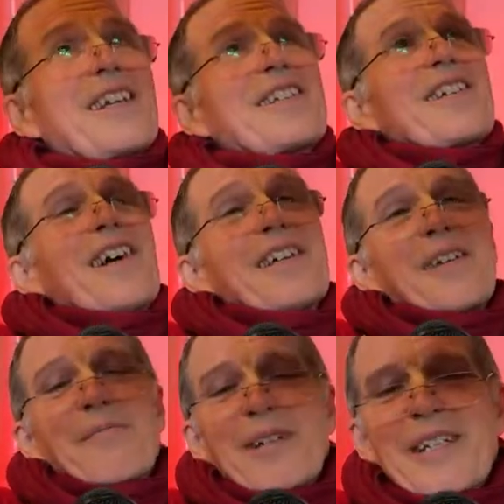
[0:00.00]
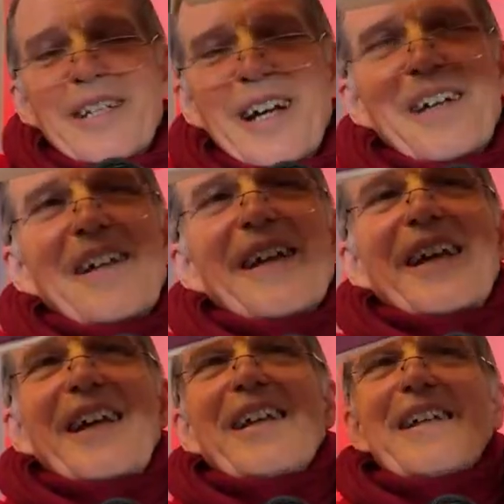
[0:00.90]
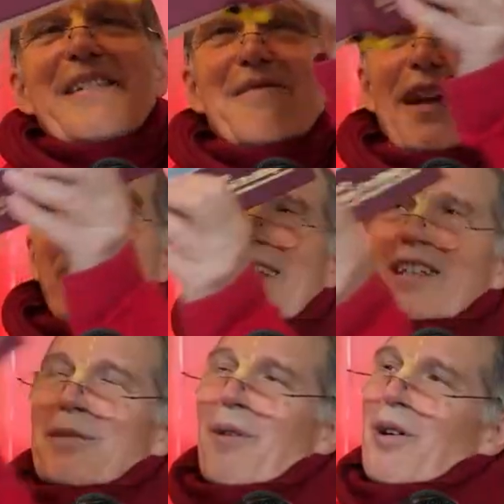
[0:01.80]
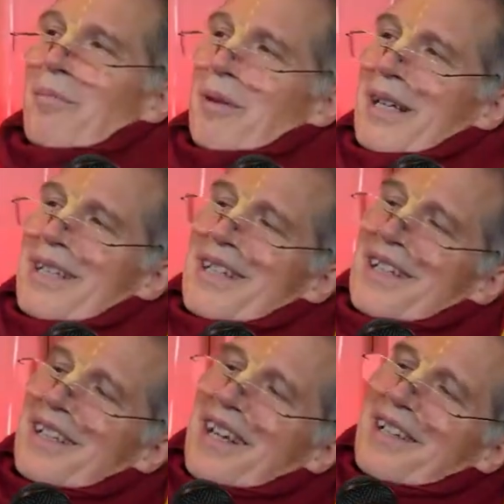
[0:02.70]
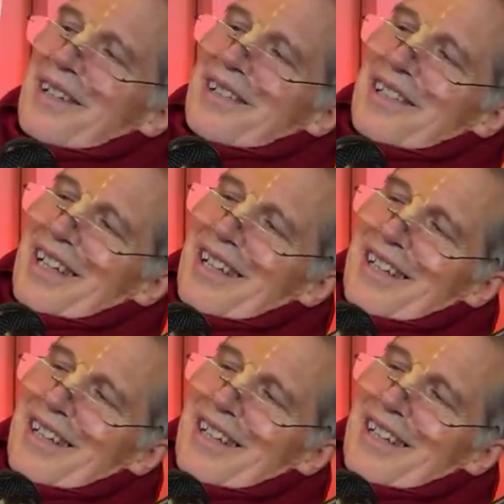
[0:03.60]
Charitamrita. It has very small print. Can you see?